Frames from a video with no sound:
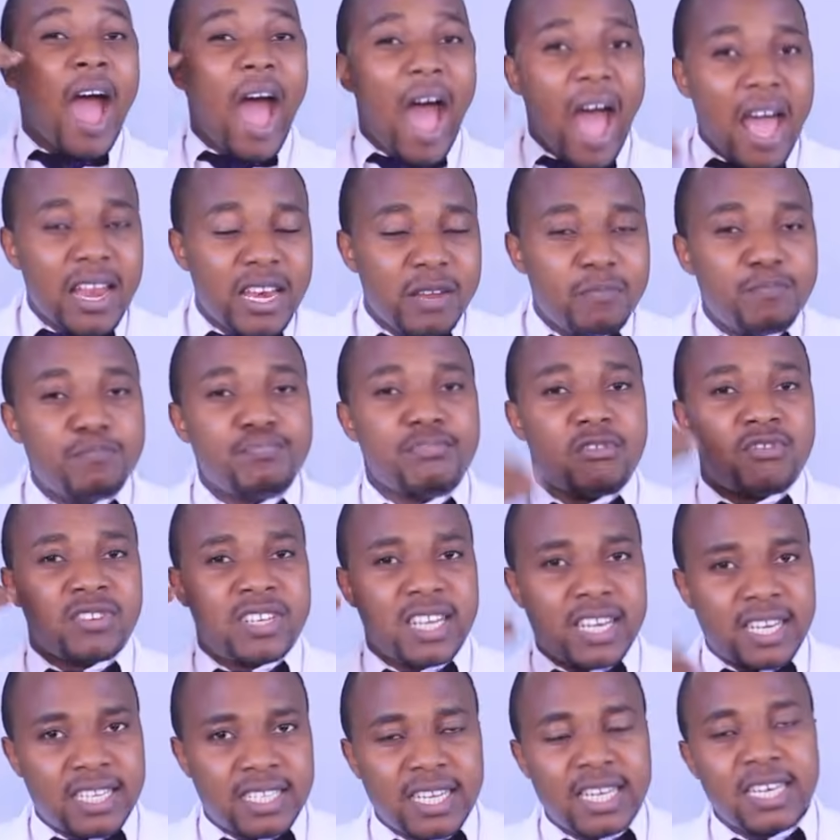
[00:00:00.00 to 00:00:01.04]

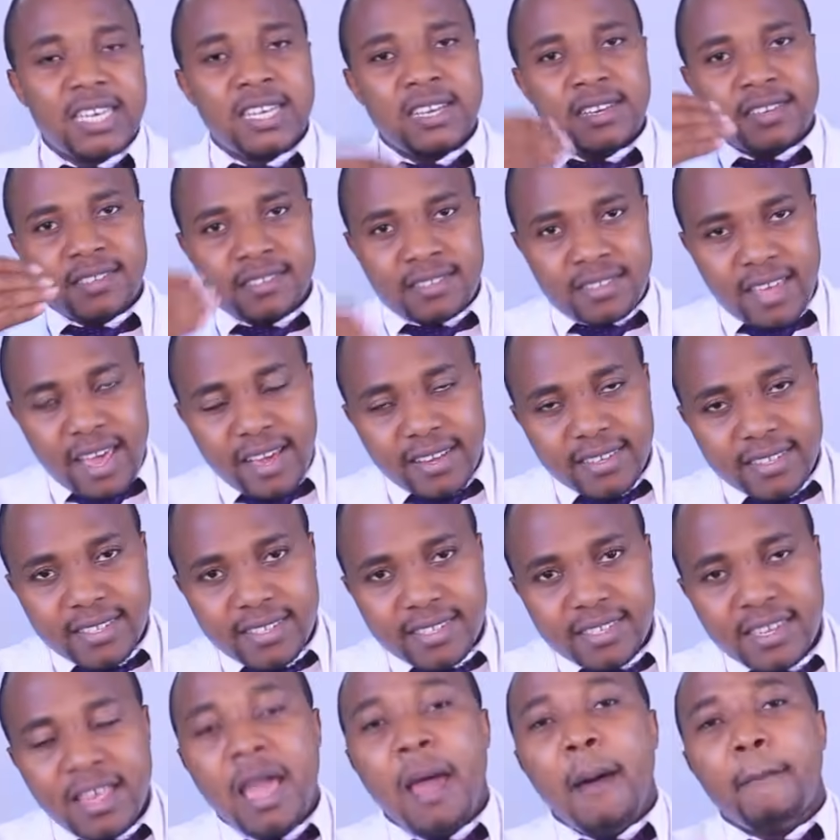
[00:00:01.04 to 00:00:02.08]
unprotected
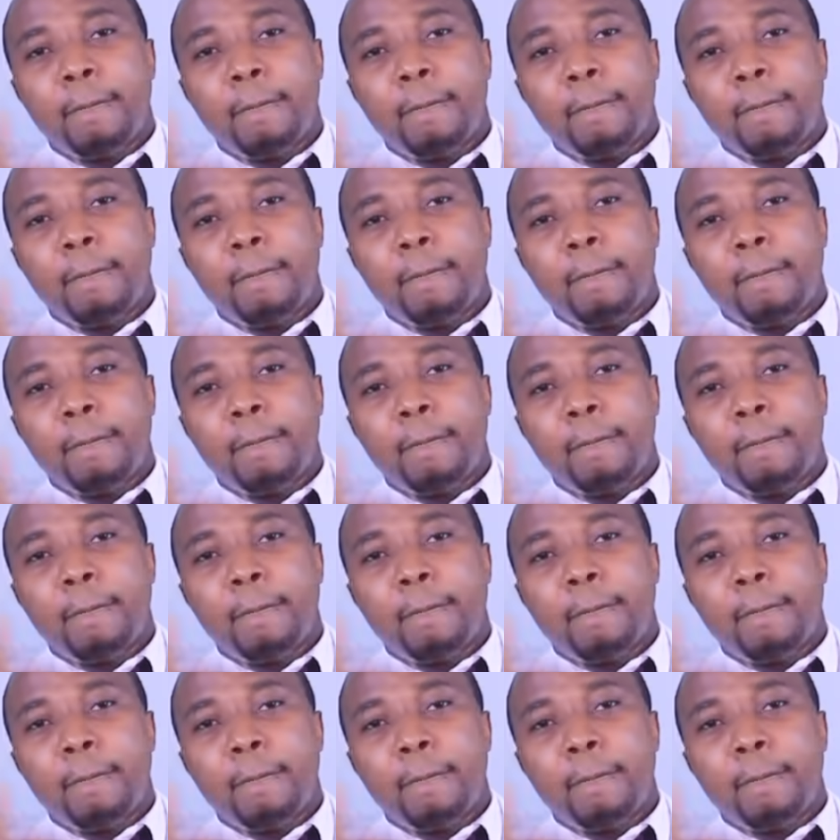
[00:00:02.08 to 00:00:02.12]
sex,